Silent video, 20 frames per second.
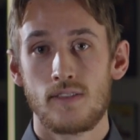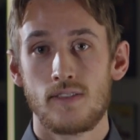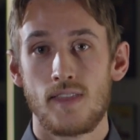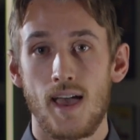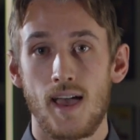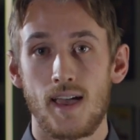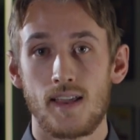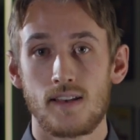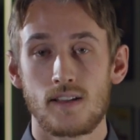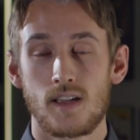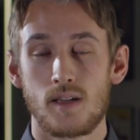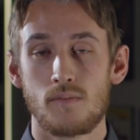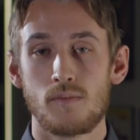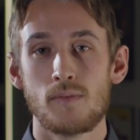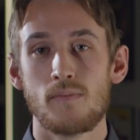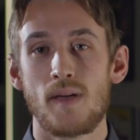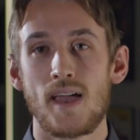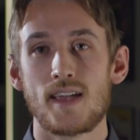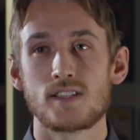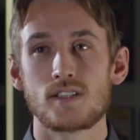that can be
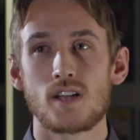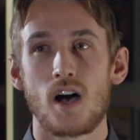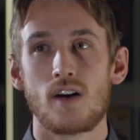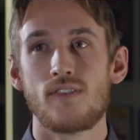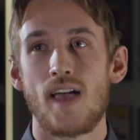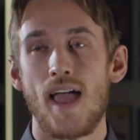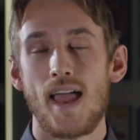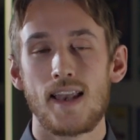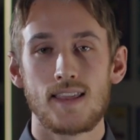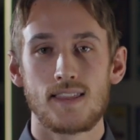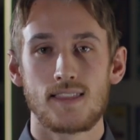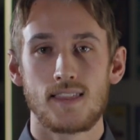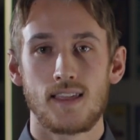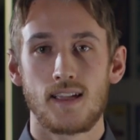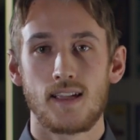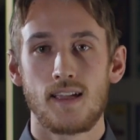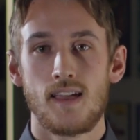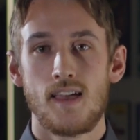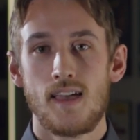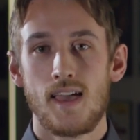based off
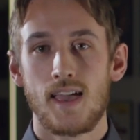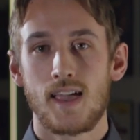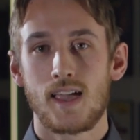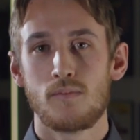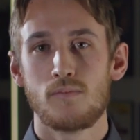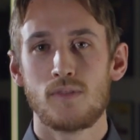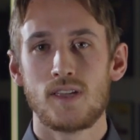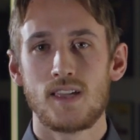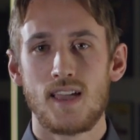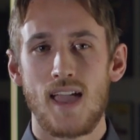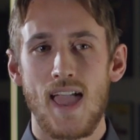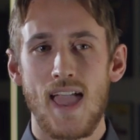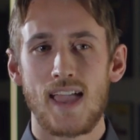anything. It can be